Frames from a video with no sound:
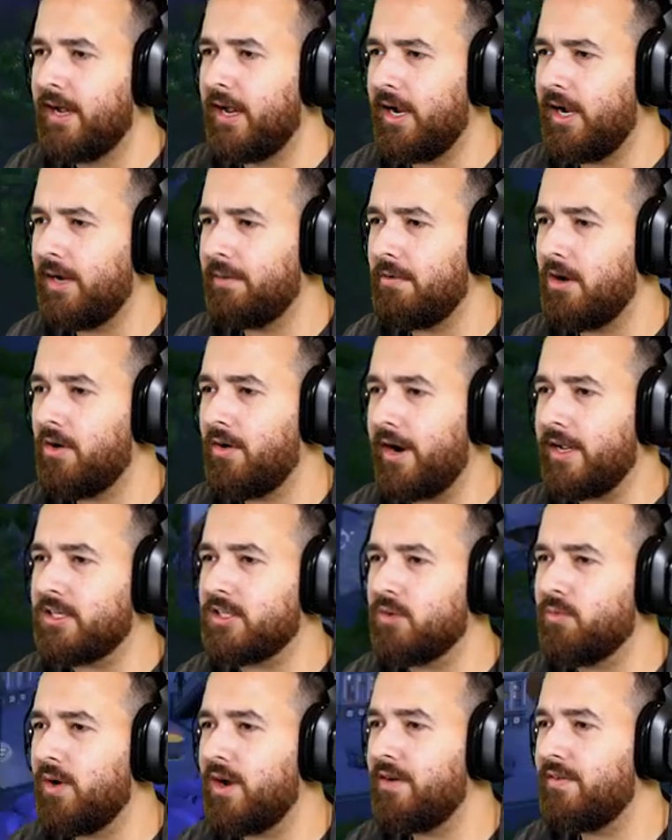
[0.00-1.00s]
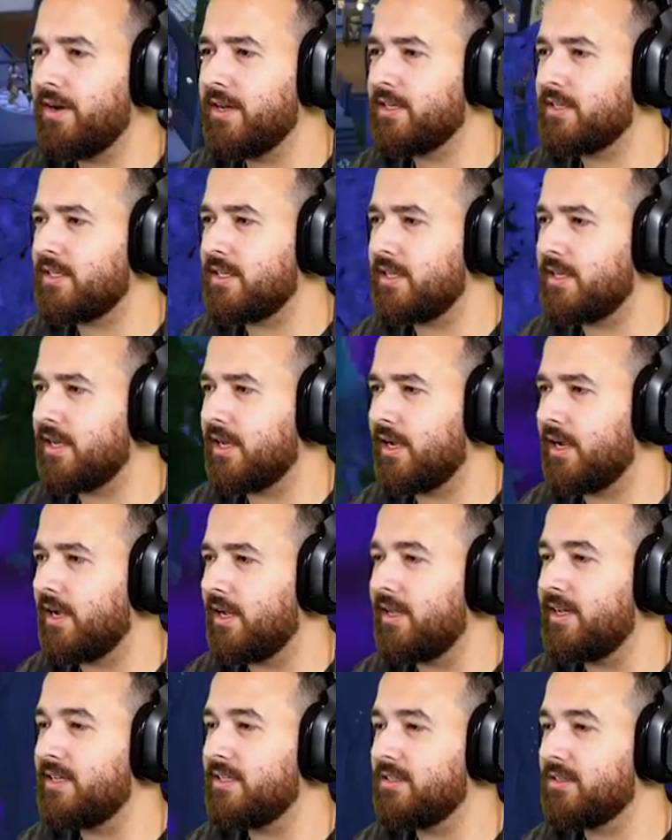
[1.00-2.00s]
Um, all right, so where is the,
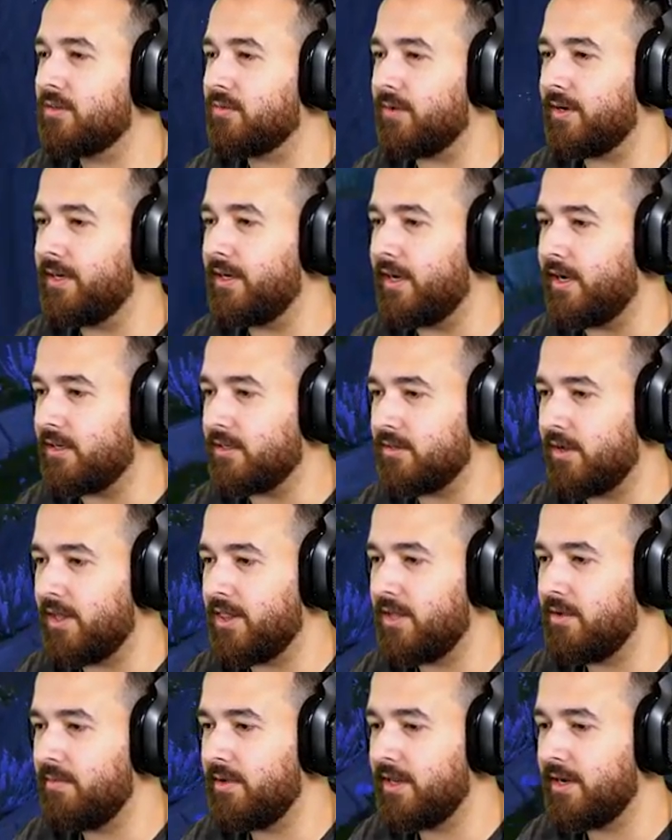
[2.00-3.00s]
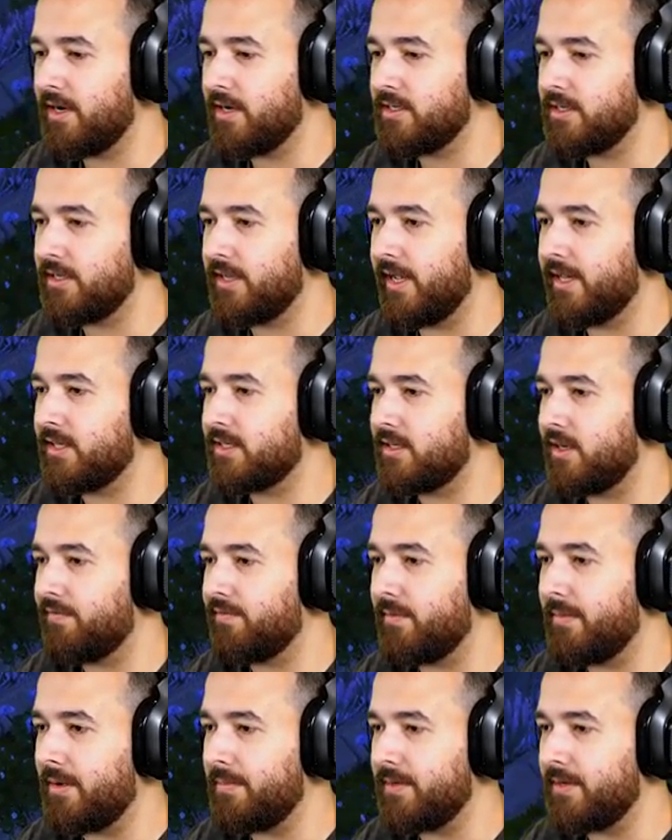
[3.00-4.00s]
uh, here's the greenhouse. So I think we can actually get stuff
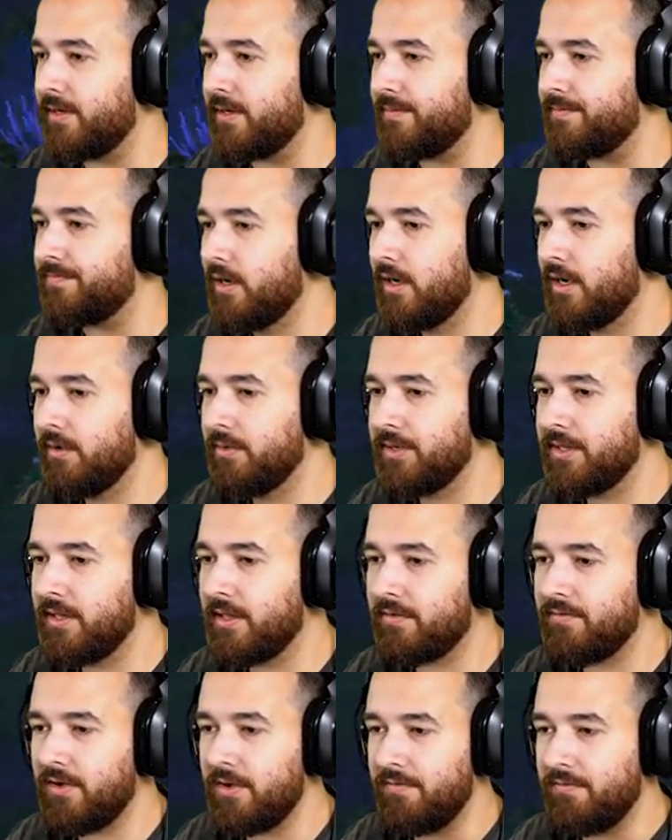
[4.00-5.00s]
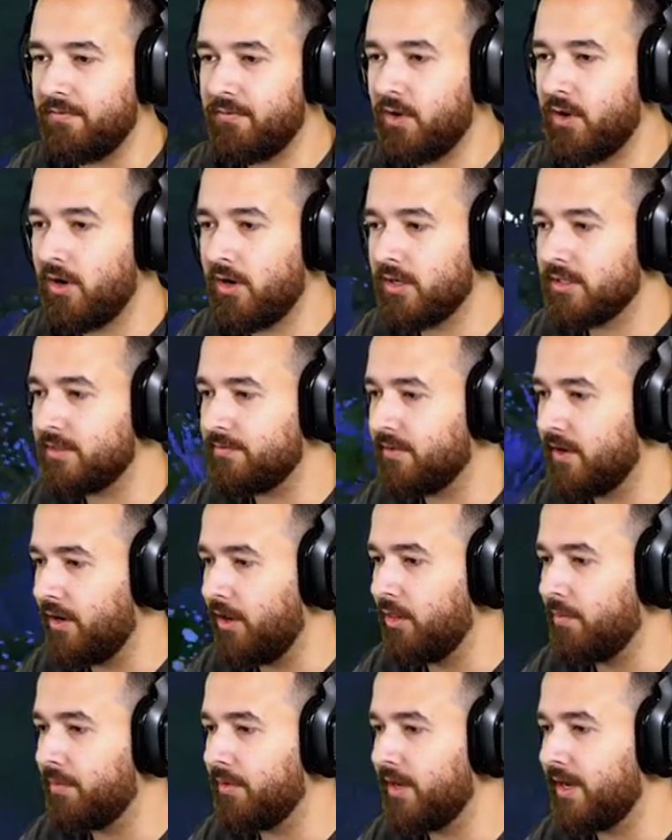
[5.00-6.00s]
from up here. Uh, we can like find frogs and find
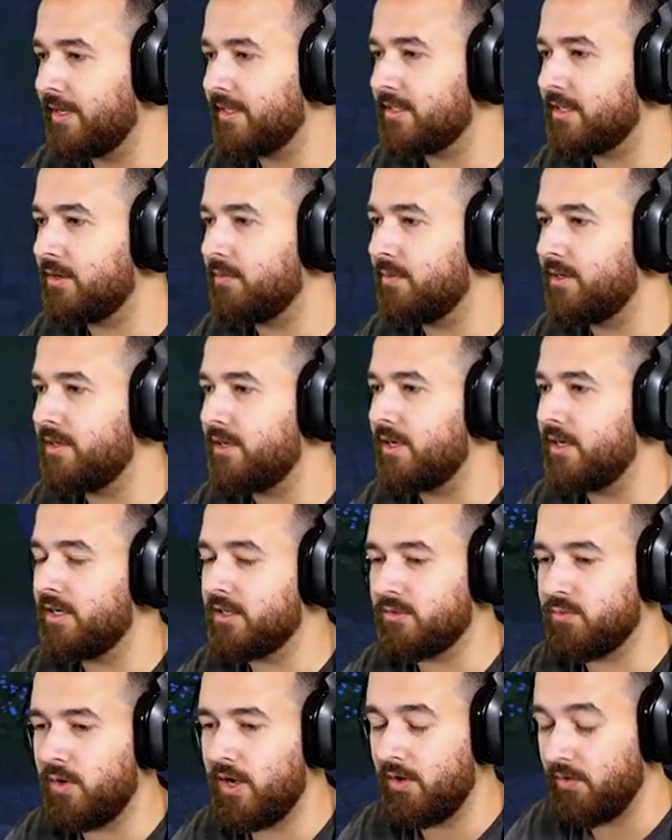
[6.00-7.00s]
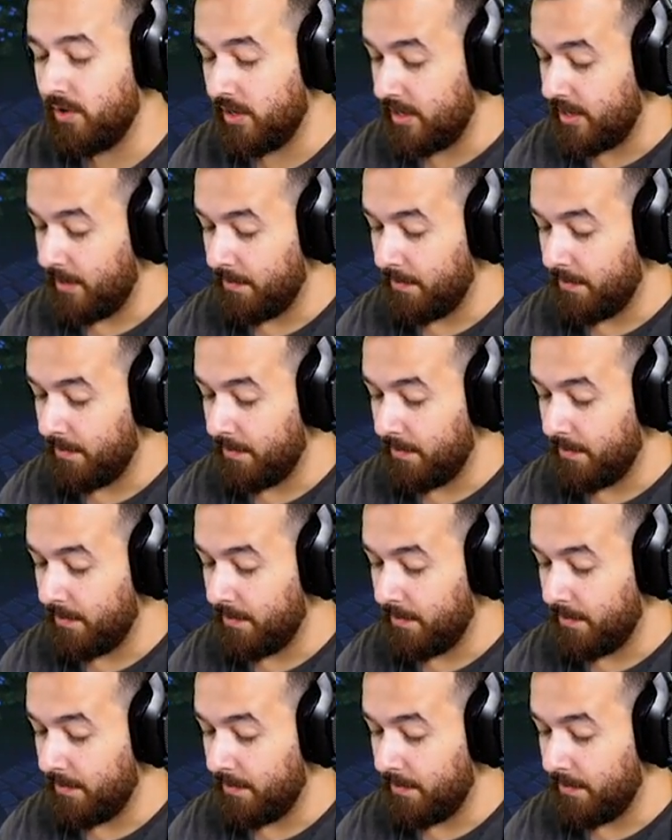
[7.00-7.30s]
other plants that we need as well.